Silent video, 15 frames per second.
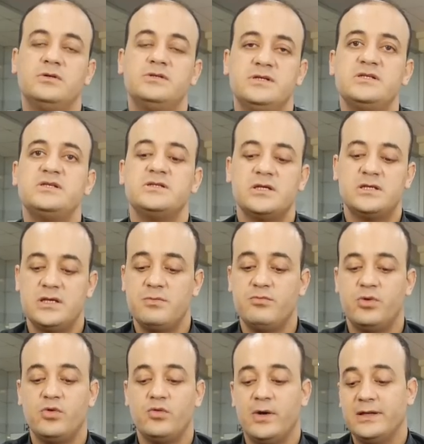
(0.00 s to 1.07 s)
right this is a
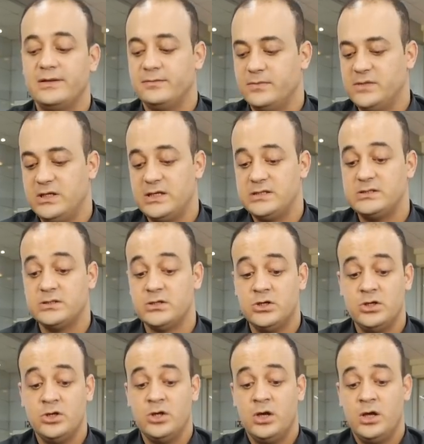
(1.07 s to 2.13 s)
10.1 yes
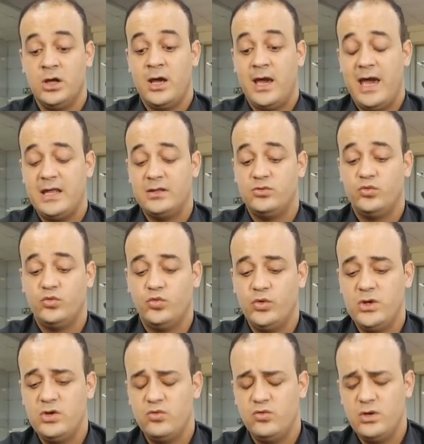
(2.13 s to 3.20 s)
and so,
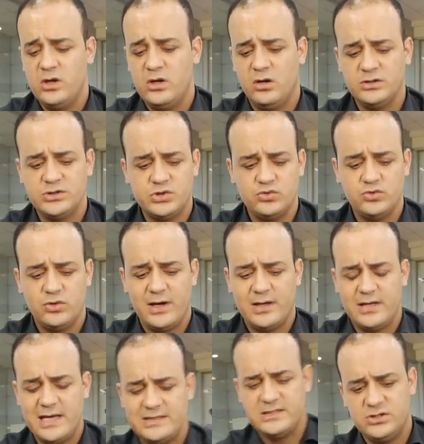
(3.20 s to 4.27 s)
we, we also,
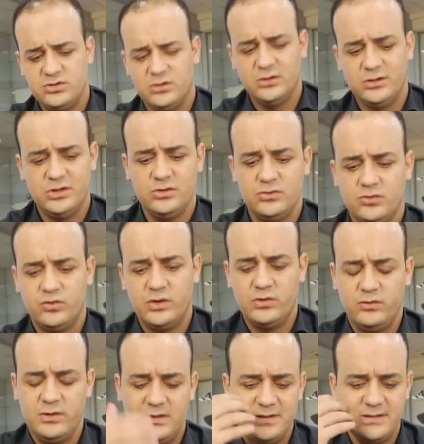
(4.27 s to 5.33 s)
as I told you,
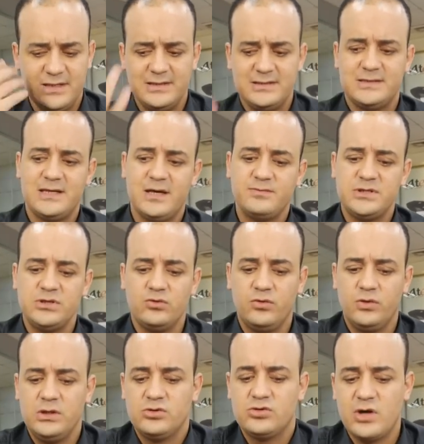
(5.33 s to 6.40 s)
when we design something,
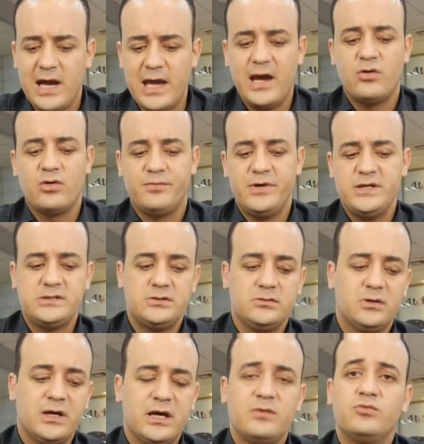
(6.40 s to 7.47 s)
we try our best
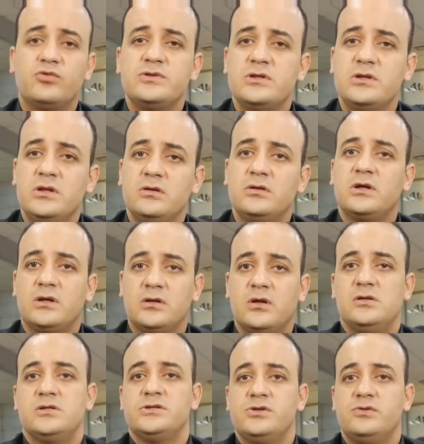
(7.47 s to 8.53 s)
to come with a new
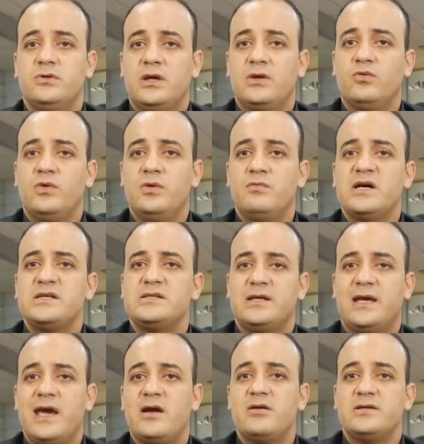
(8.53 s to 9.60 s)
technology. We, we
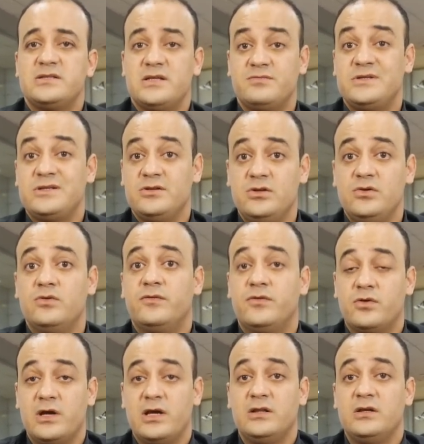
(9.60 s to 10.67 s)
must carry something new
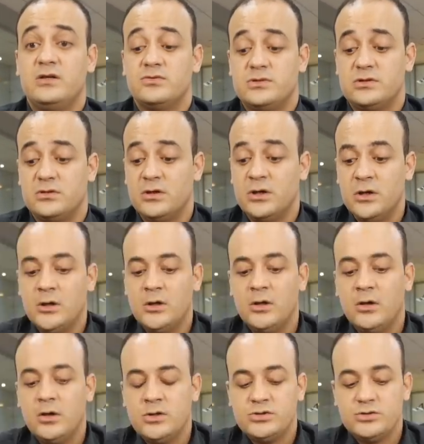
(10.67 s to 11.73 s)
for end user.
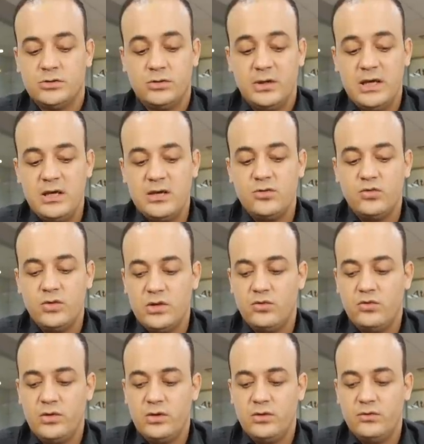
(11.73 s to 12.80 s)
So here we,
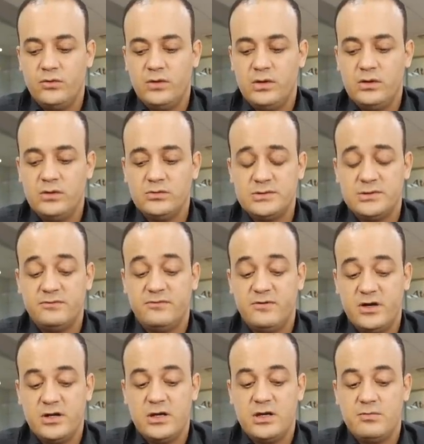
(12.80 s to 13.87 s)
we, we using
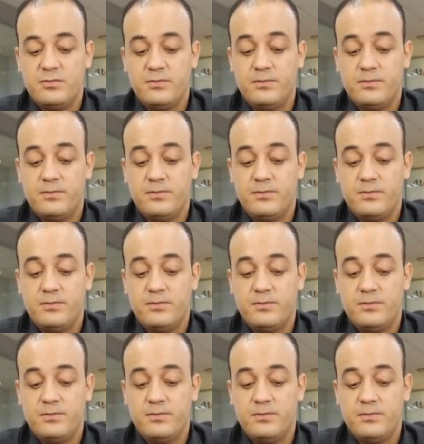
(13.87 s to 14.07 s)
very